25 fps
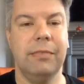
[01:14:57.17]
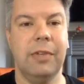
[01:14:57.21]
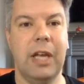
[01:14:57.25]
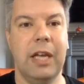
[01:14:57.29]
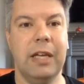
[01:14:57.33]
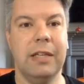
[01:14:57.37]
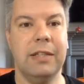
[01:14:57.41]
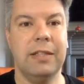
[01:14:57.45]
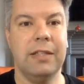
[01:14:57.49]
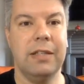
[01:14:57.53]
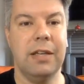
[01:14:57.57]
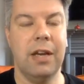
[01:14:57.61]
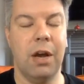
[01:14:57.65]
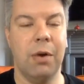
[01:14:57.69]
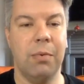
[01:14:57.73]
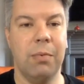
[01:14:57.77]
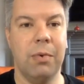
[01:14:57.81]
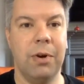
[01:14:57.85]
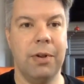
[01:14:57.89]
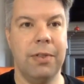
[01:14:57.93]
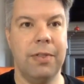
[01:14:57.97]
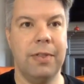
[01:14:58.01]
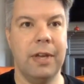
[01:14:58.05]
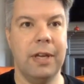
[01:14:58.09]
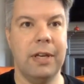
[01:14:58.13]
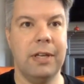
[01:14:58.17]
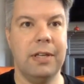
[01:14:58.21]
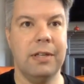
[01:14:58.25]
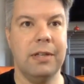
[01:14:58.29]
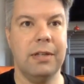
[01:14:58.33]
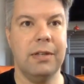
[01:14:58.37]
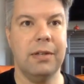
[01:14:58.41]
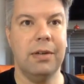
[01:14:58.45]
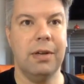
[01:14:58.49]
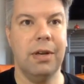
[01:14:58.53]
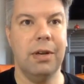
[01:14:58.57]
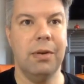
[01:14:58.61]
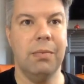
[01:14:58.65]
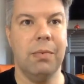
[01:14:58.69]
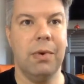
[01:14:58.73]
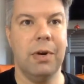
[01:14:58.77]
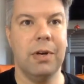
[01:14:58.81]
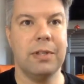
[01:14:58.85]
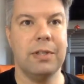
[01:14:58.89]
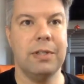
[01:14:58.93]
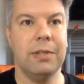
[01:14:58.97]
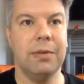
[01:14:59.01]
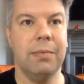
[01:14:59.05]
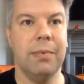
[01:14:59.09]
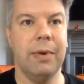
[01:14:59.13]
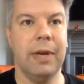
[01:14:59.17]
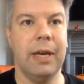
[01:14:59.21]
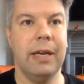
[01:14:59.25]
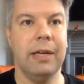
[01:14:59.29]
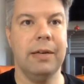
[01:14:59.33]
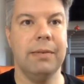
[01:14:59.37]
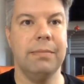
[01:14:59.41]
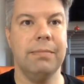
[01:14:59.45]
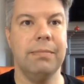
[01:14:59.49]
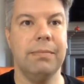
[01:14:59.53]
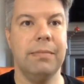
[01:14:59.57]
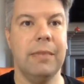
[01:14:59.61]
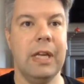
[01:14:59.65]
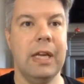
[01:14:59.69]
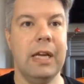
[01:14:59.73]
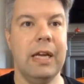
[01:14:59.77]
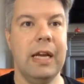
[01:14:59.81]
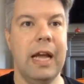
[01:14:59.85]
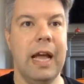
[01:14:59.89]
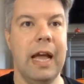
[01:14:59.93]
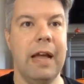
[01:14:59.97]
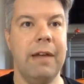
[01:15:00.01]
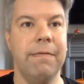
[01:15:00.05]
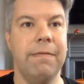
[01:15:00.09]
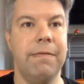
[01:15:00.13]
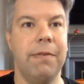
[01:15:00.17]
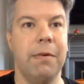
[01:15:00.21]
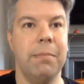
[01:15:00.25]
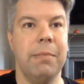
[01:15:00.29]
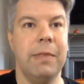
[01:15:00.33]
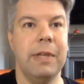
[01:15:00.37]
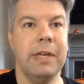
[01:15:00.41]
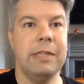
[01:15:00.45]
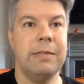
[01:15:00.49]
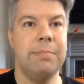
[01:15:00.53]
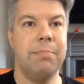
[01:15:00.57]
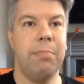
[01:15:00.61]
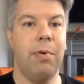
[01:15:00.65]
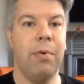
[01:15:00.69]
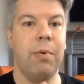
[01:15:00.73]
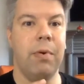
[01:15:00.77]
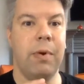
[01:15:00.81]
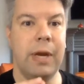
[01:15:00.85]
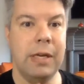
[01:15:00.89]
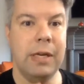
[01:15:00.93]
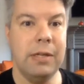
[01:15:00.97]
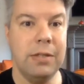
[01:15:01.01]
it's not worth it and walks away. And from this point,